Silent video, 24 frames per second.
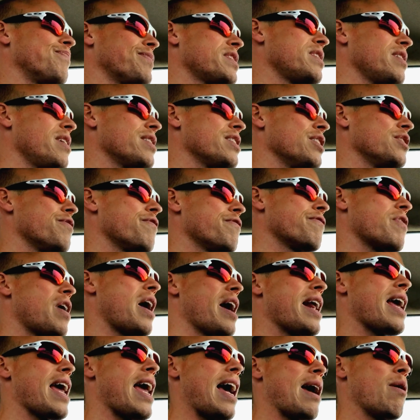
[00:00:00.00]
since it's
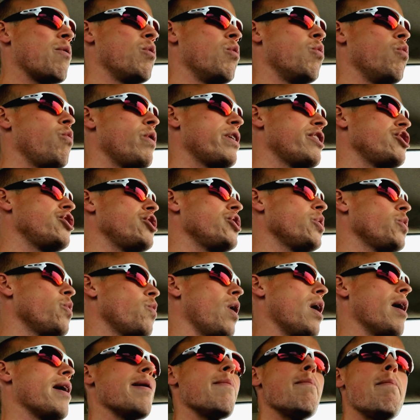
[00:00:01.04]
Friday, I will wish you
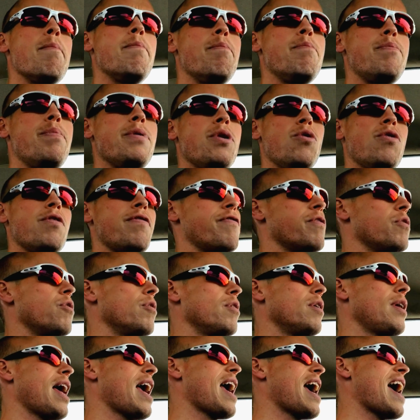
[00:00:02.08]
a
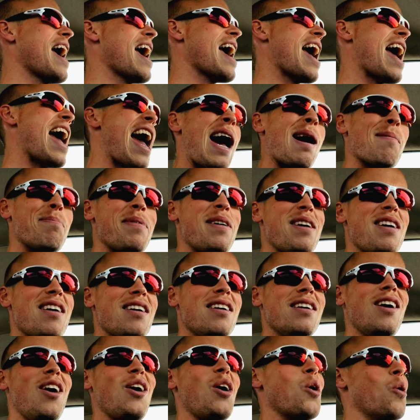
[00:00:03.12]
beautiful,
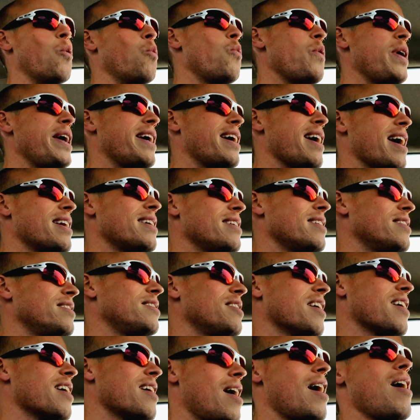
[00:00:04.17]
happy weekend
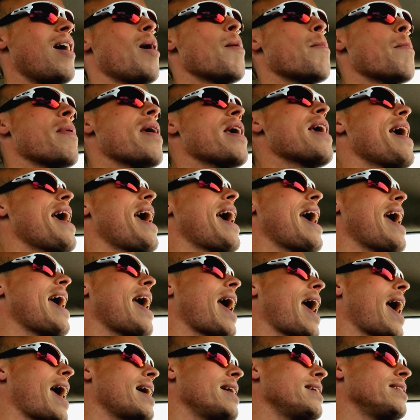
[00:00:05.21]
to come,
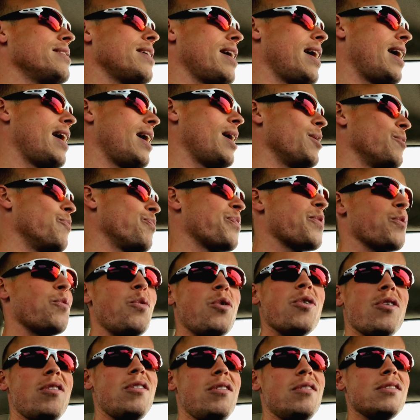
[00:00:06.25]
and
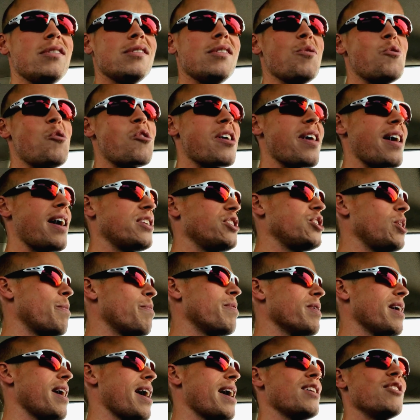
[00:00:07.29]
we'll catch up
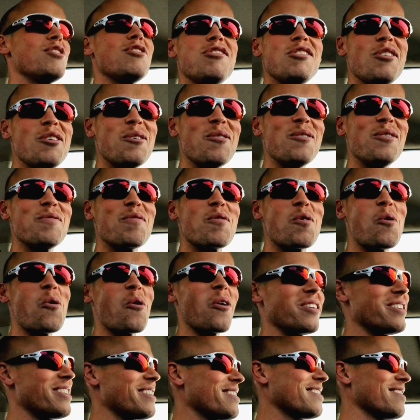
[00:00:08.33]
again soon, of
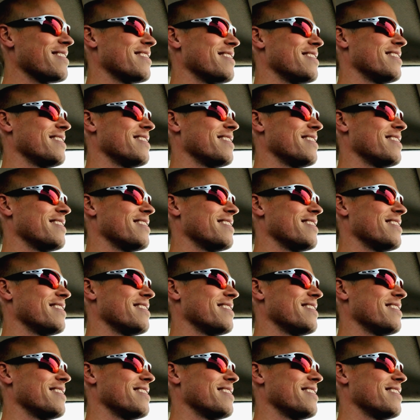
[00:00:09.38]
course.